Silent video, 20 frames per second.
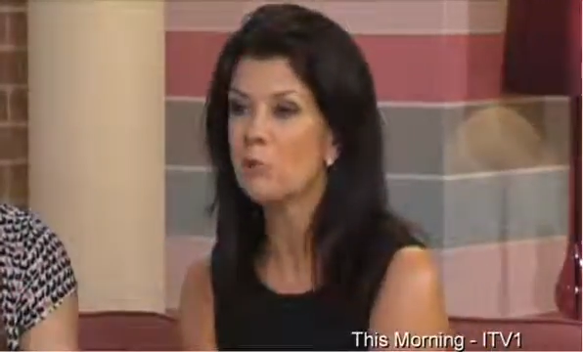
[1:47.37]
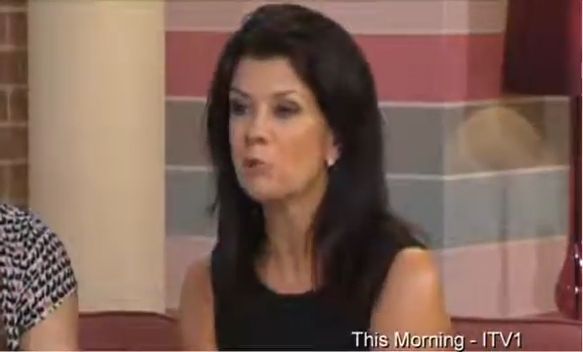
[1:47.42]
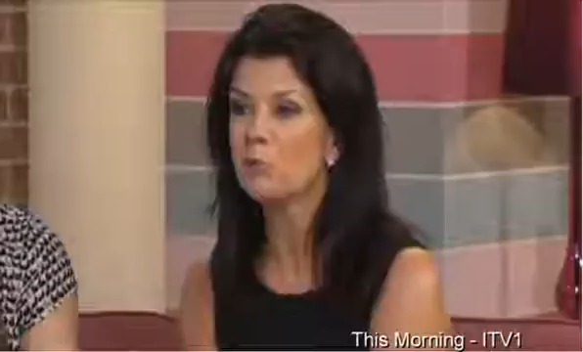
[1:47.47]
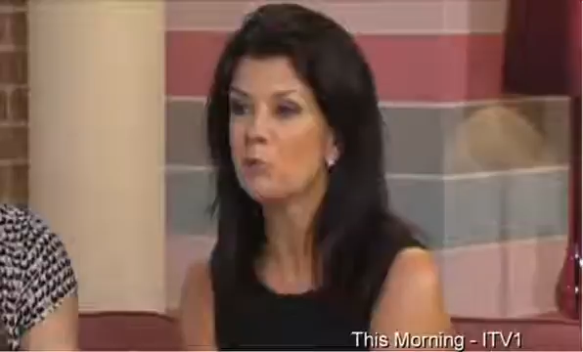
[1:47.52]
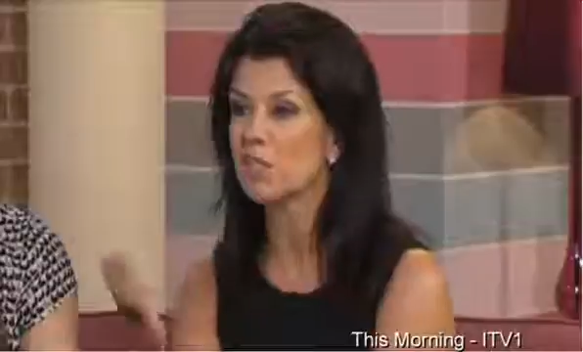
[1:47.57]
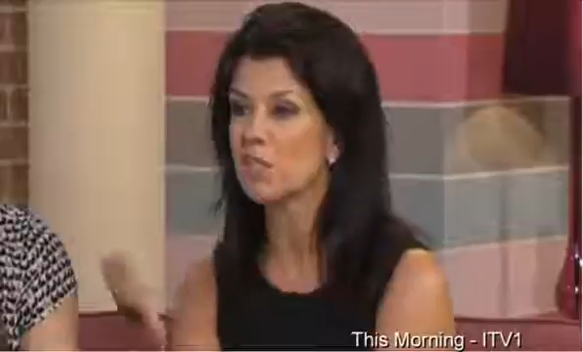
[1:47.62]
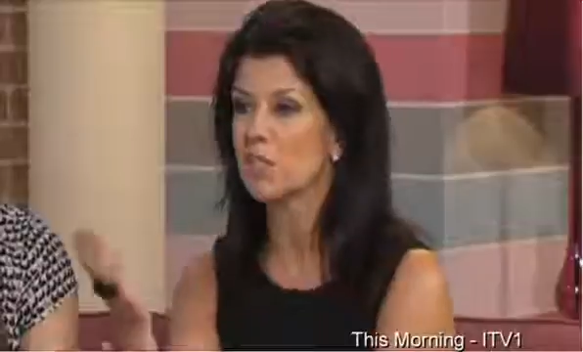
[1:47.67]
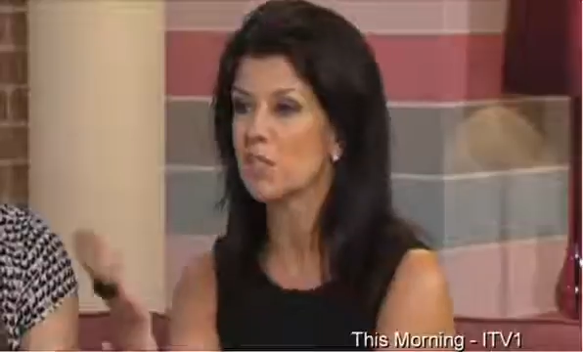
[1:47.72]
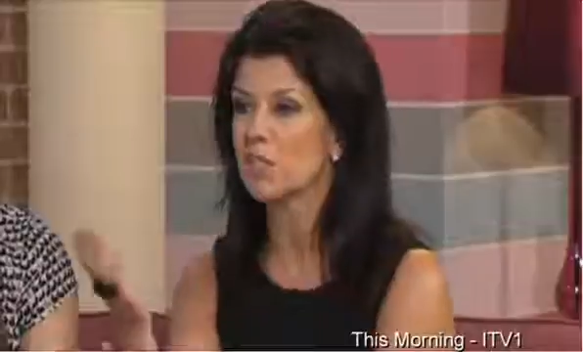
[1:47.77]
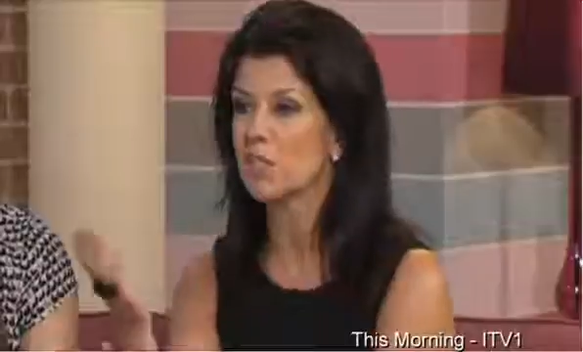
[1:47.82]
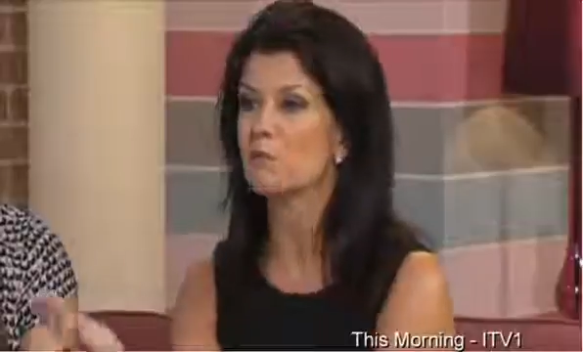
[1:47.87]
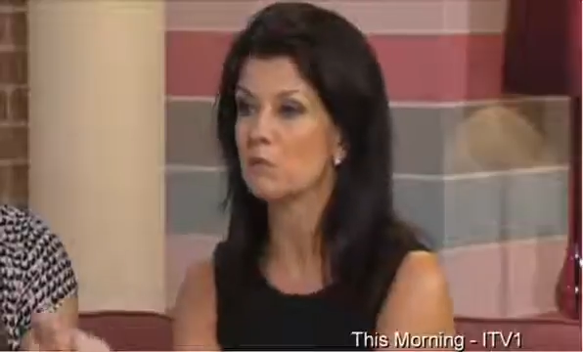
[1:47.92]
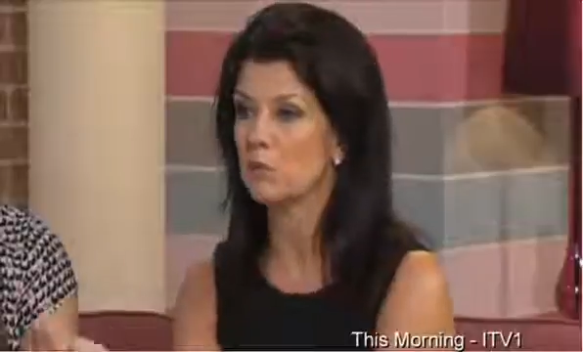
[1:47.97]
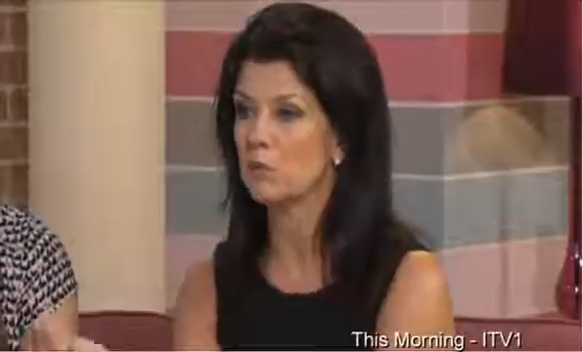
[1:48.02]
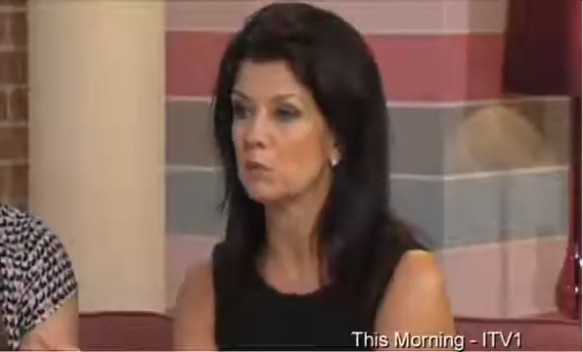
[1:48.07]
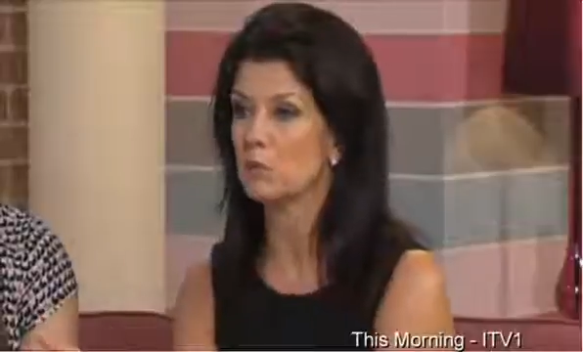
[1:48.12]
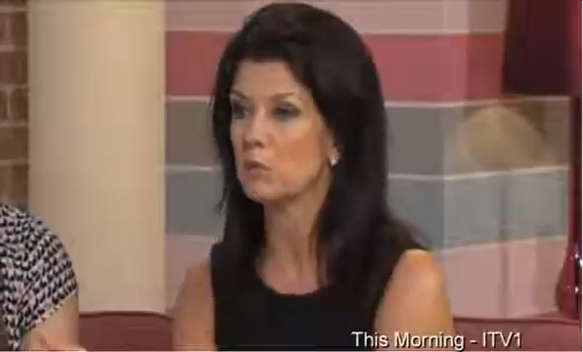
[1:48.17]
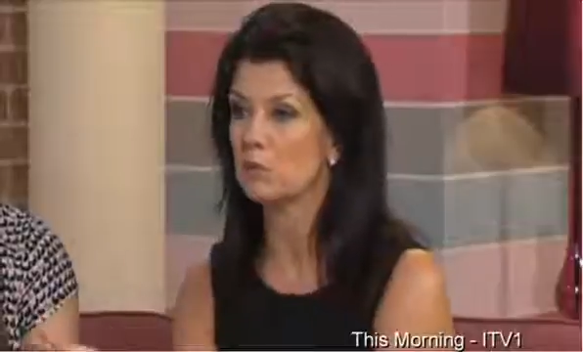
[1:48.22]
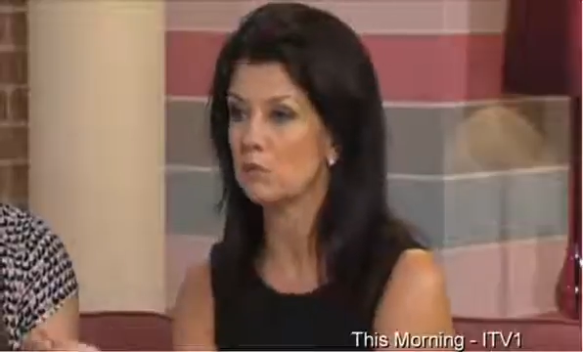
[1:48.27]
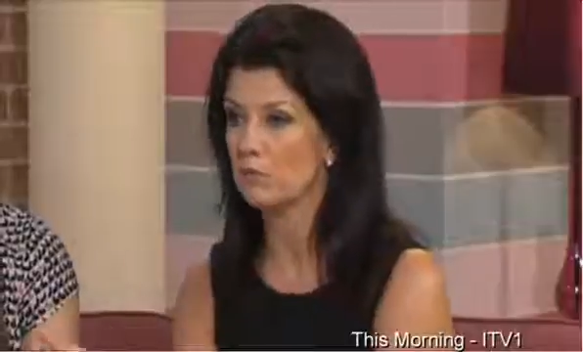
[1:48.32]
and it's just something
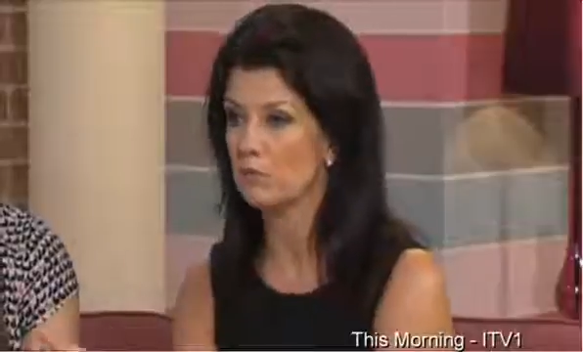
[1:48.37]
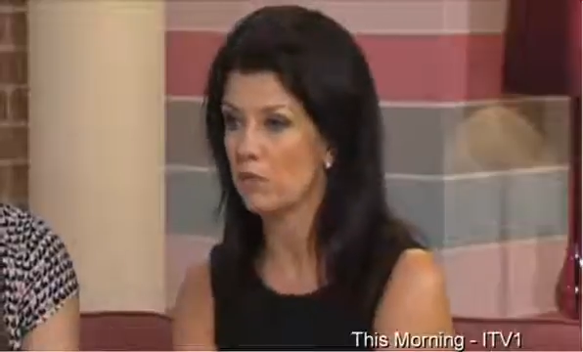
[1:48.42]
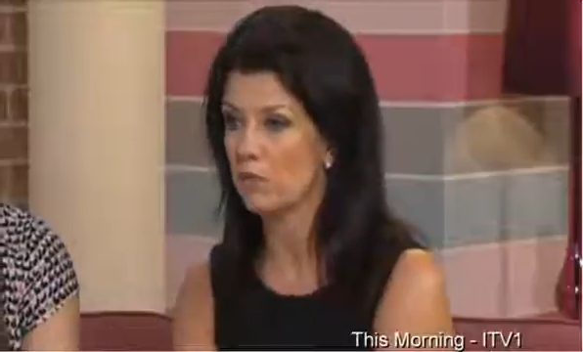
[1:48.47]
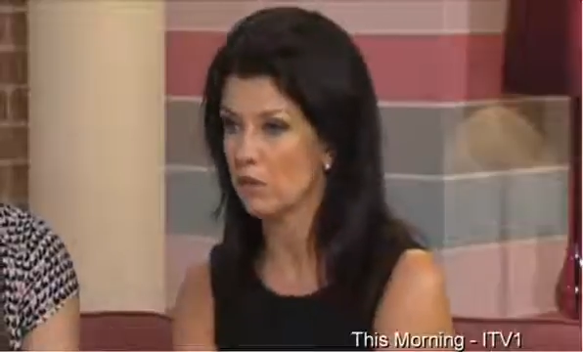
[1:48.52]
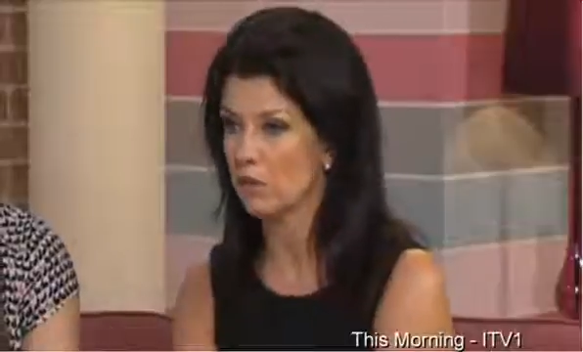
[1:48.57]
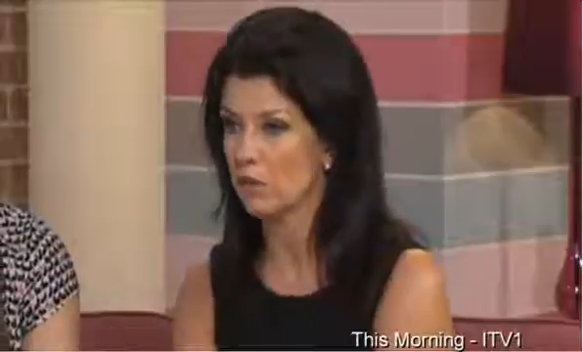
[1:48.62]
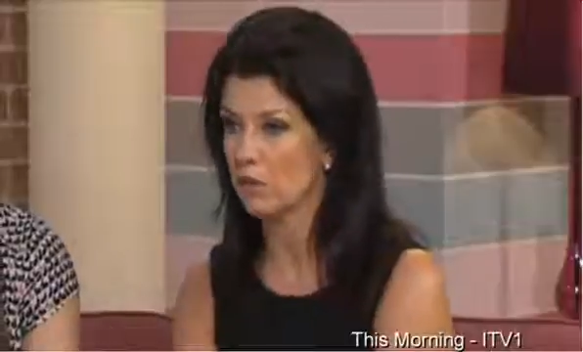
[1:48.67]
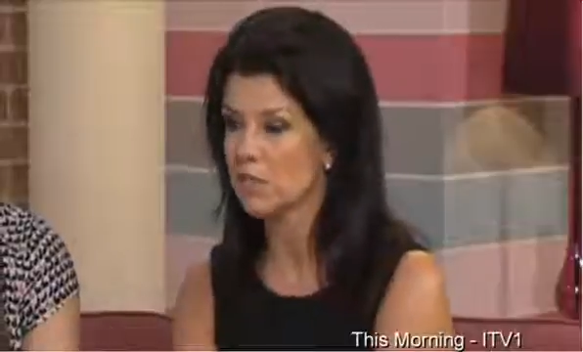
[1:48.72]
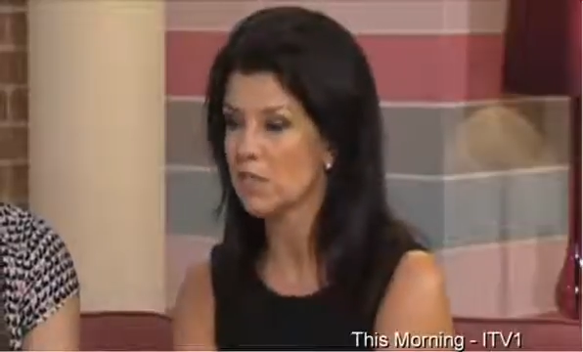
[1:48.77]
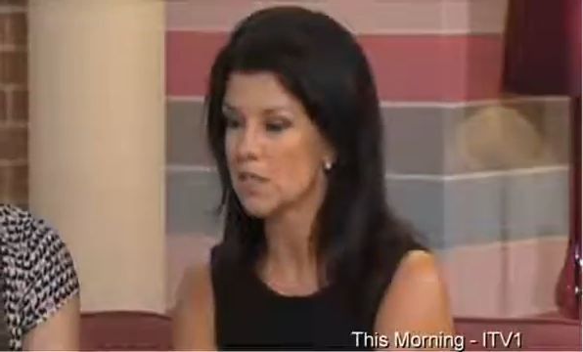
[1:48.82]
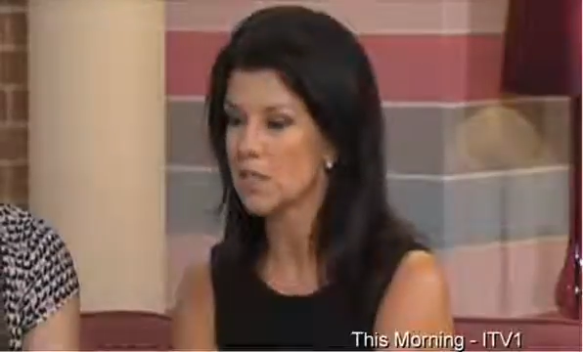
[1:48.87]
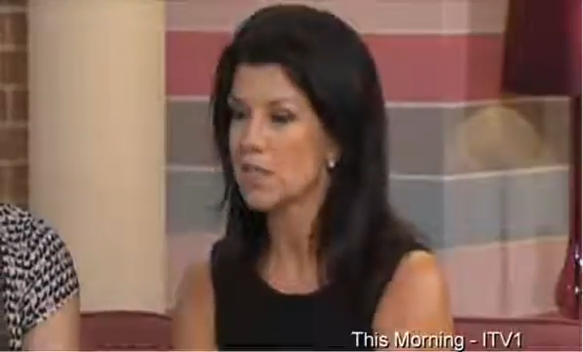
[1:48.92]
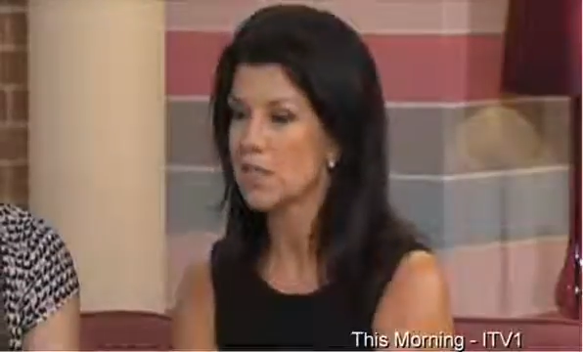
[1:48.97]
that we find.